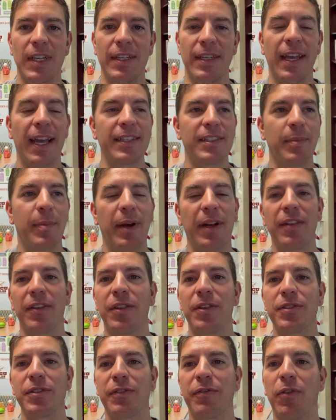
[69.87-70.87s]
yes, apparently
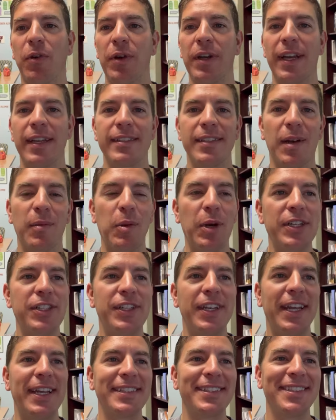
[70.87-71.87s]
those are Fortnite celebration
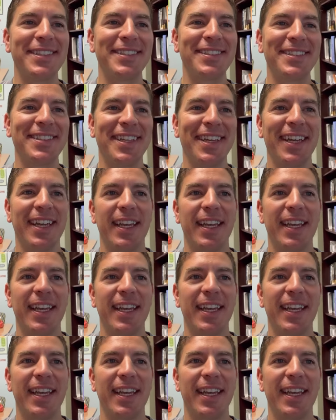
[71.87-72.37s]
dances.